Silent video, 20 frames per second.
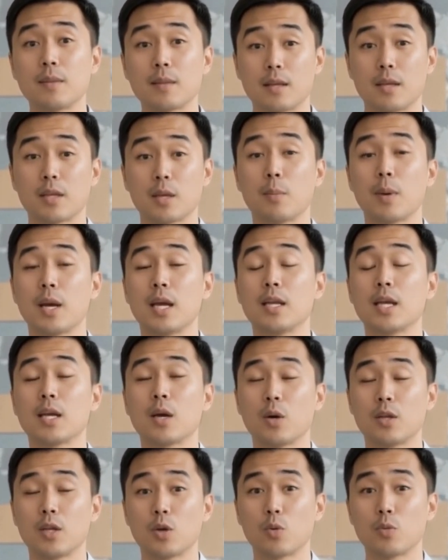Depending
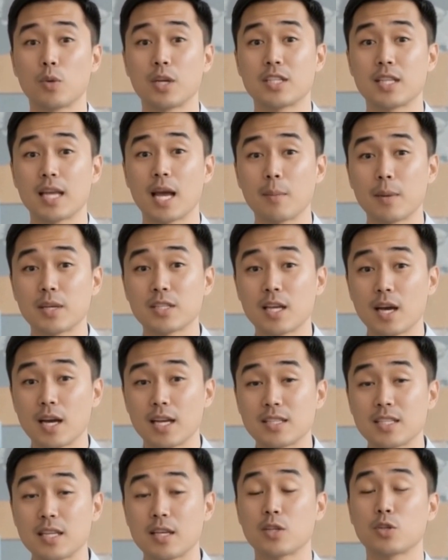on your risk
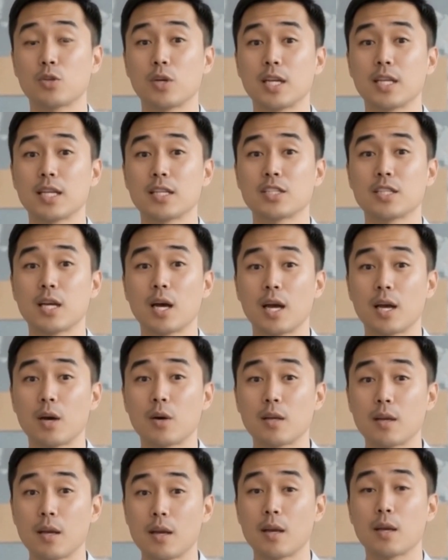appetite and trading
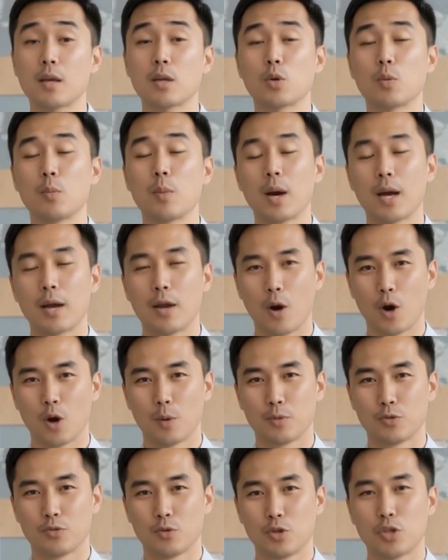style, you might
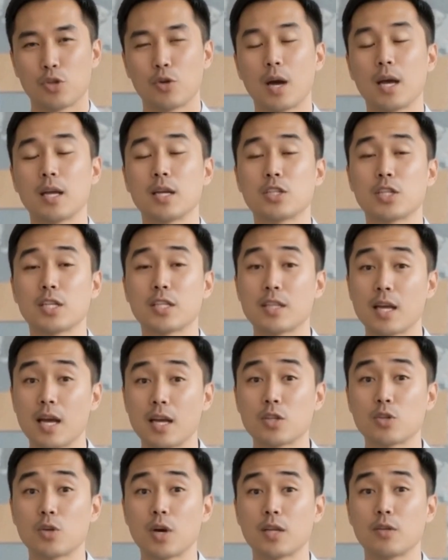opt for strategies
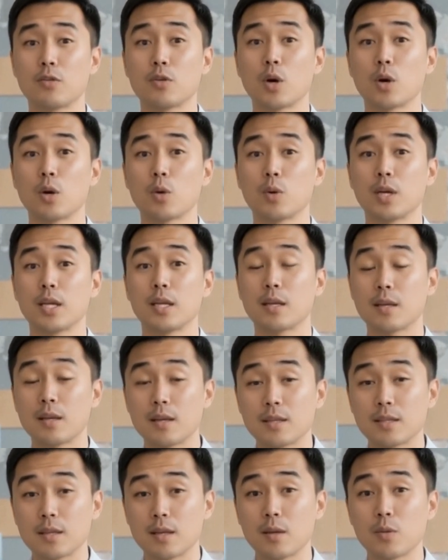like trend following,
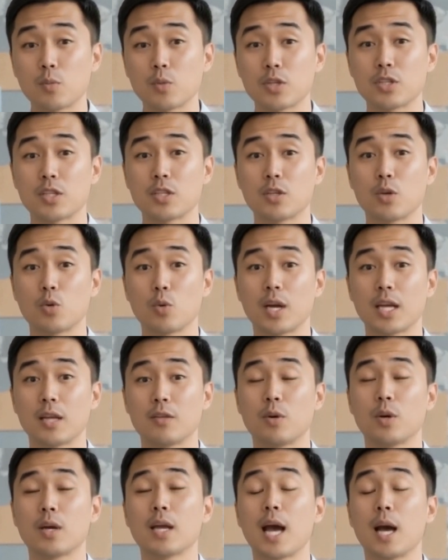which is great
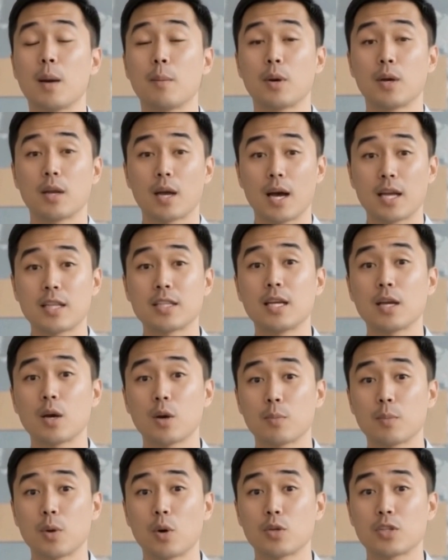for capitalizing
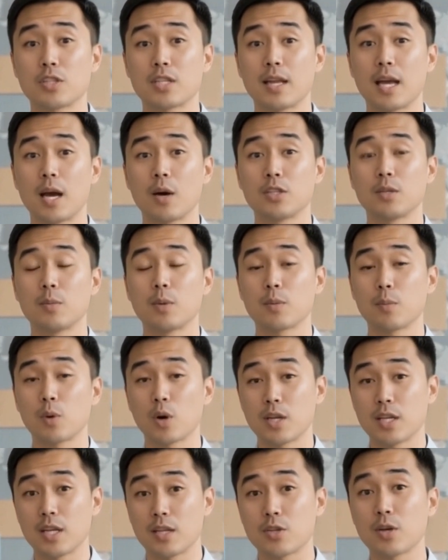on post-announcement
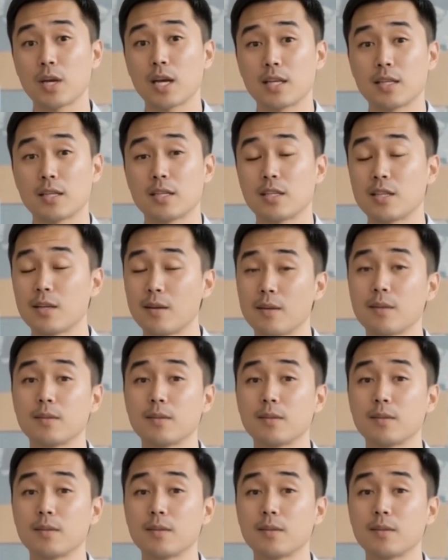market trends.